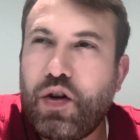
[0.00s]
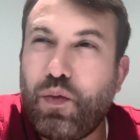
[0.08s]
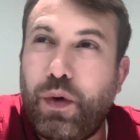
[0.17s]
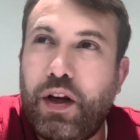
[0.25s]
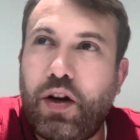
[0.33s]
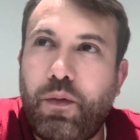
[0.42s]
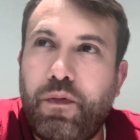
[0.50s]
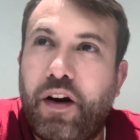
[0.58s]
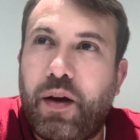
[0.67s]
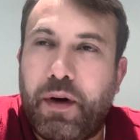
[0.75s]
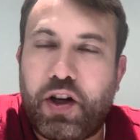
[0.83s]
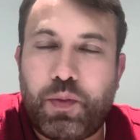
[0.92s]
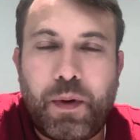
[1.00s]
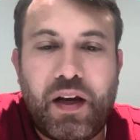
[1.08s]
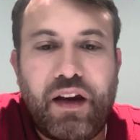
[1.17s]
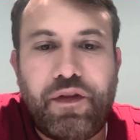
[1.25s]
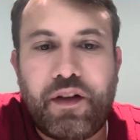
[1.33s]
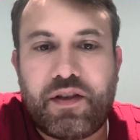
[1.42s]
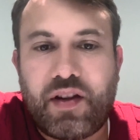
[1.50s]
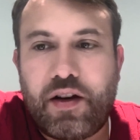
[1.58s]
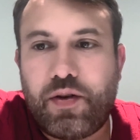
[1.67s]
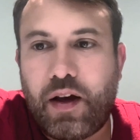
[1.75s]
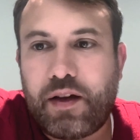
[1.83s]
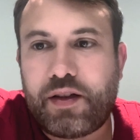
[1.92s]
We don't very much believe in
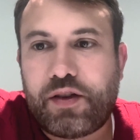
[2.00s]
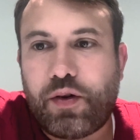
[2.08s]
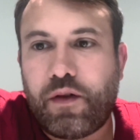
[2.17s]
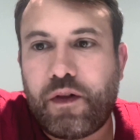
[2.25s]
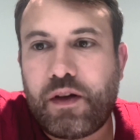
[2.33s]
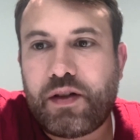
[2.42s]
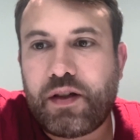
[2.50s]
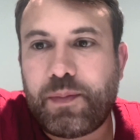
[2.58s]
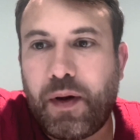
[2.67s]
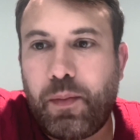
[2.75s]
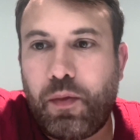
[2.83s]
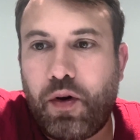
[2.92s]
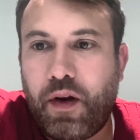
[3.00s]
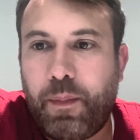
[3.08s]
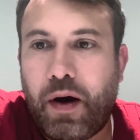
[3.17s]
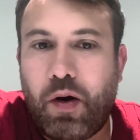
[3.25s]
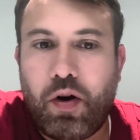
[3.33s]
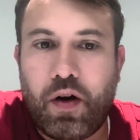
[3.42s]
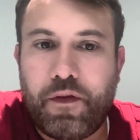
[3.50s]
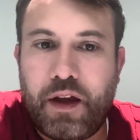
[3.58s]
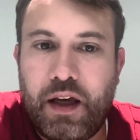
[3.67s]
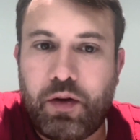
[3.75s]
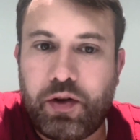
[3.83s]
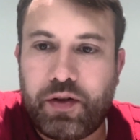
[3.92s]
centralized services, but more the power of
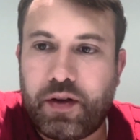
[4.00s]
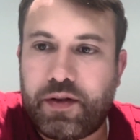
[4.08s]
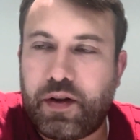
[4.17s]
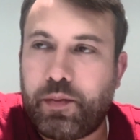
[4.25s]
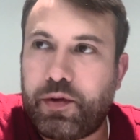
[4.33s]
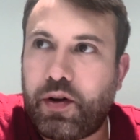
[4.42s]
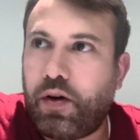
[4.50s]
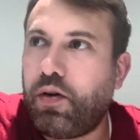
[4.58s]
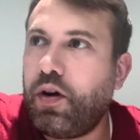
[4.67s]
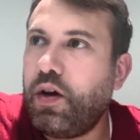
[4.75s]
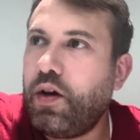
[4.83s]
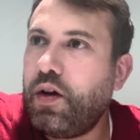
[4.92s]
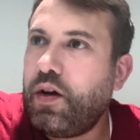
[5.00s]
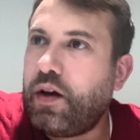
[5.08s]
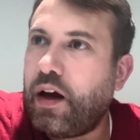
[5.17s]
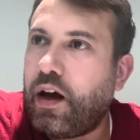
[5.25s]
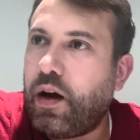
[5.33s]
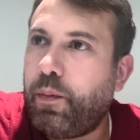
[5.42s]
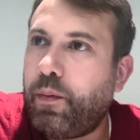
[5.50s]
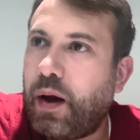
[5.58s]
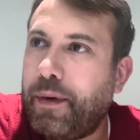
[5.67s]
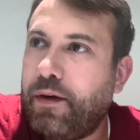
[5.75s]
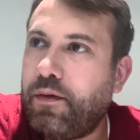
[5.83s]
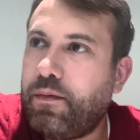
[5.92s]
the ecosystem. So, I
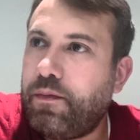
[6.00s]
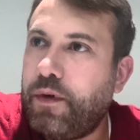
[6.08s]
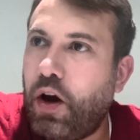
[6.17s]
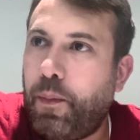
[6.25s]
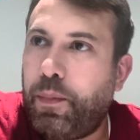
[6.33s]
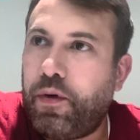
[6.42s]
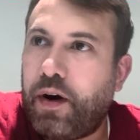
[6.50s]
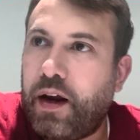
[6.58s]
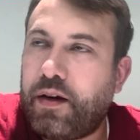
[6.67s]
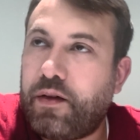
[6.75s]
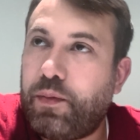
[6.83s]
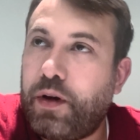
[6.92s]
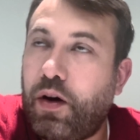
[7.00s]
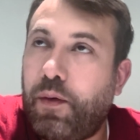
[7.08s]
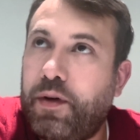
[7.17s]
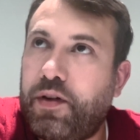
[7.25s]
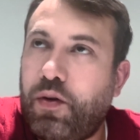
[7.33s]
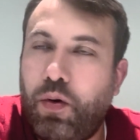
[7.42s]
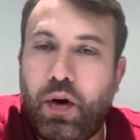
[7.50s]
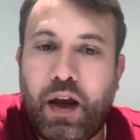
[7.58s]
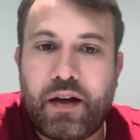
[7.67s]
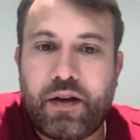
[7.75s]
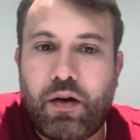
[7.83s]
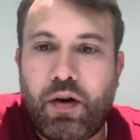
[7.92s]
mean, we always
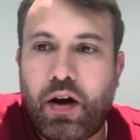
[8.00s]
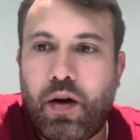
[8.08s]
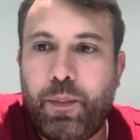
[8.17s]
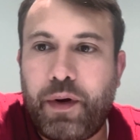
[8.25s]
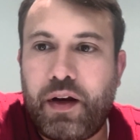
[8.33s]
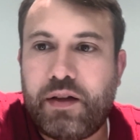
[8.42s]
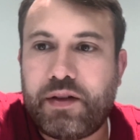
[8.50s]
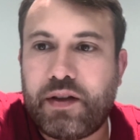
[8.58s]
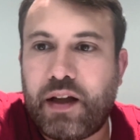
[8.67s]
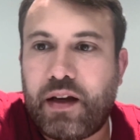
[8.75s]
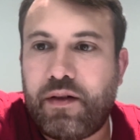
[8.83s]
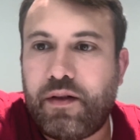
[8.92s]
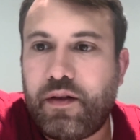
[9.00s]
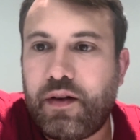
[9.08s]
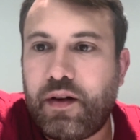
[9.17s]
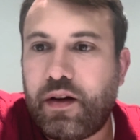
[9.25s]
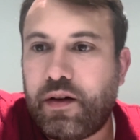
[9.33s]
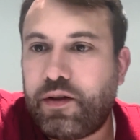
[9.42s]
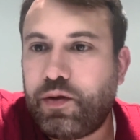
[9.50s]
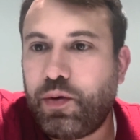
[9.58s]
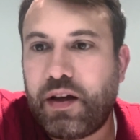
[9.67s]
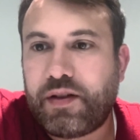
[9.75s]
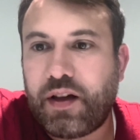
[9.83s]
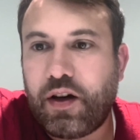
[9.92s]
co-located our companies. And then 2
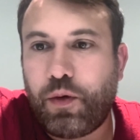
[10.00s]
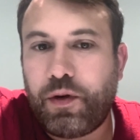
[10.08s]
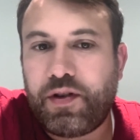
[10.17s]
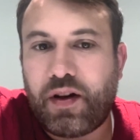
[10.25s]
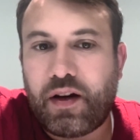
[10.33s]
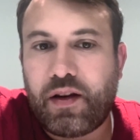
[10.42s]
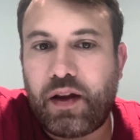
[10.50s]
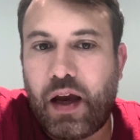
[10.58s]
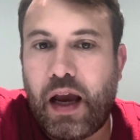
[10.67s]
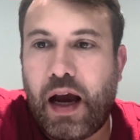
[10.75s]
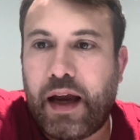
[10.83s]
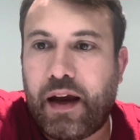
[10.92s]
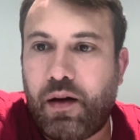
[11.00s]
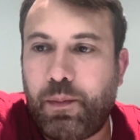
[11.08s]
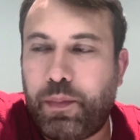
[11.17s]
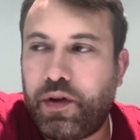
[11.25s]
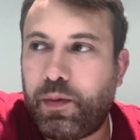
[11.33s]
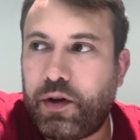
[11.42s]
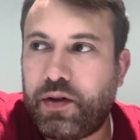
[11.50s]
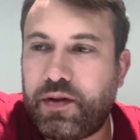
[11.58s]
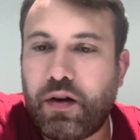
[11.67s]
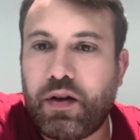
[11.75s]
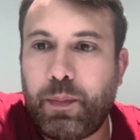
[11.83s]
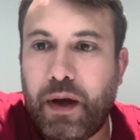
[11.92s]
years ago, we started the AI campus, which is
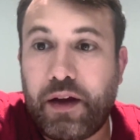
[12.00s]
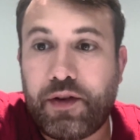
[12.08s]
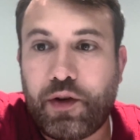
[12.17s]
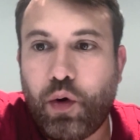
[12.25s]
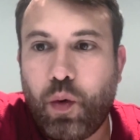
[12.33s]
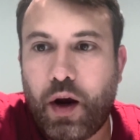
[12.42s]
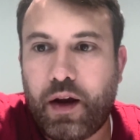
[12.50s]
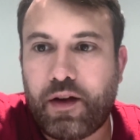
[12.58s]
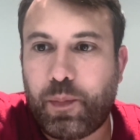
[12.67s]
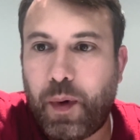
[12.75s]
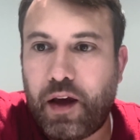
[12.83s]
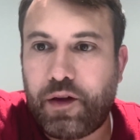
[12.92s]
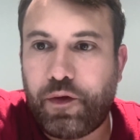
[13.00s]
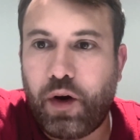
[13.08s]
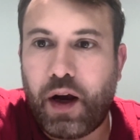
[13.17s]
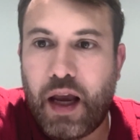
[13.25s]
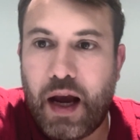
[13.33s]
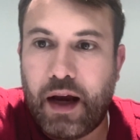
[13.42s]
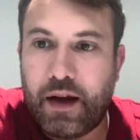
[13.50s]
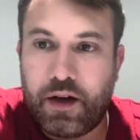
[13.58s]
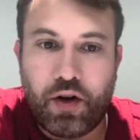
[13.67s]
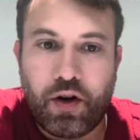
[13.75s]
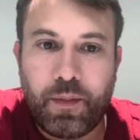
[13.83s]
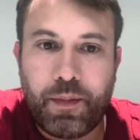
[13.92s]
now the biggest co-working space for AI in
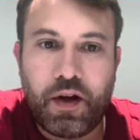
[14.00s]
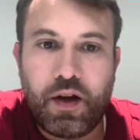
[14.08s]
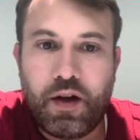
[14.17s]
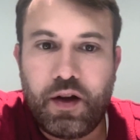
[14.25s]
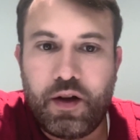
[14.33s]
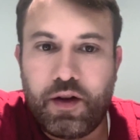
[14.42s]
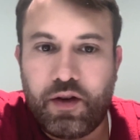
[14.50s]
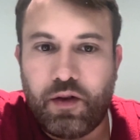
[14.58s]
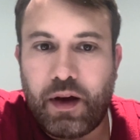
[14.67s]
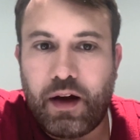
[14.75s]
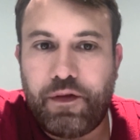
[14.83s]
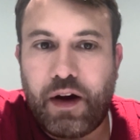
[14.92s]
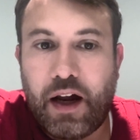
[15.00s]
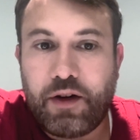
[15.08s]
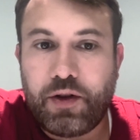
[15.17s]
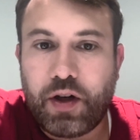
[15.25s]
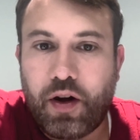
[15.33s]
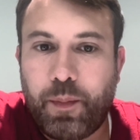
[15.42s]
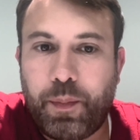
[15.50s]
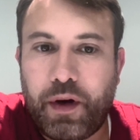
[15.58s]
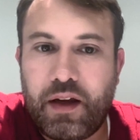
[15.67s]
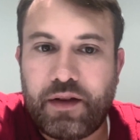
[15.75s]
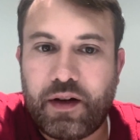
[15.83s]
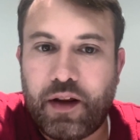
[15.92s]
Europe. So we have 100
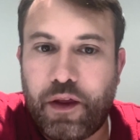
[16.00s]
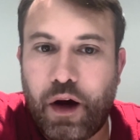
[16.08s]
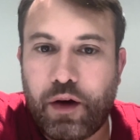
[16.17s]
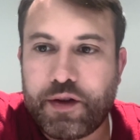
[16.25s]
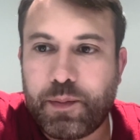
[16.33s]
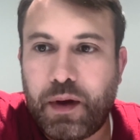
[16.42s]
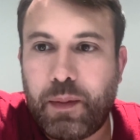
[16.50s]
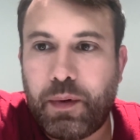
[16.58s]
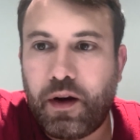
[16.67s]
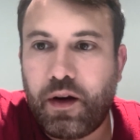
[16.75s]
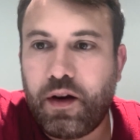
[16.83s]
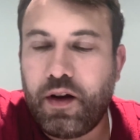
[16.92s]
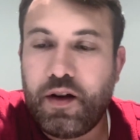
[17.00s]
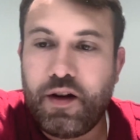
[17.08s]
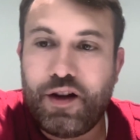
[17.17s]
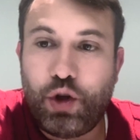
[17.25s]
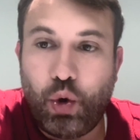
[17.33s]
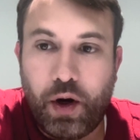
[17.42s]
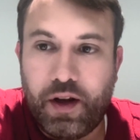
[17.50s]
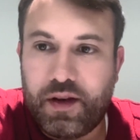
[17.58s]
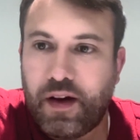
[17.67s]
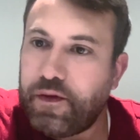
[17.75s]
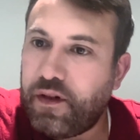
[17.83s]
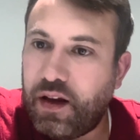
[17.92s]
companies and 1,000 people,
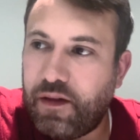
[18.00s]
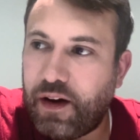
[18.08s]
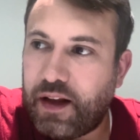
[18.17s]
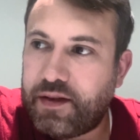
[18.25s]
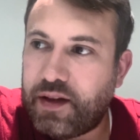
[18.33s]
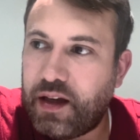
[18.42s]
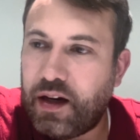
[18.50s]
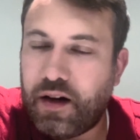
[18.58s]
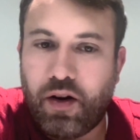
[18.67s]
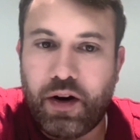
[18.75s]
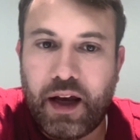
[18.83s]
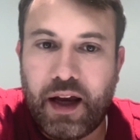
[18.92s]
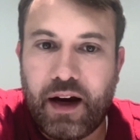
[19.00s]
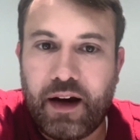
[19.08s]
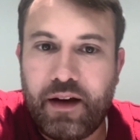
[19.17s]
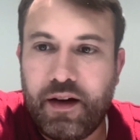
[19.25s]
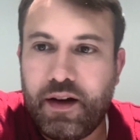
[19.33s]
270 events a year on AI,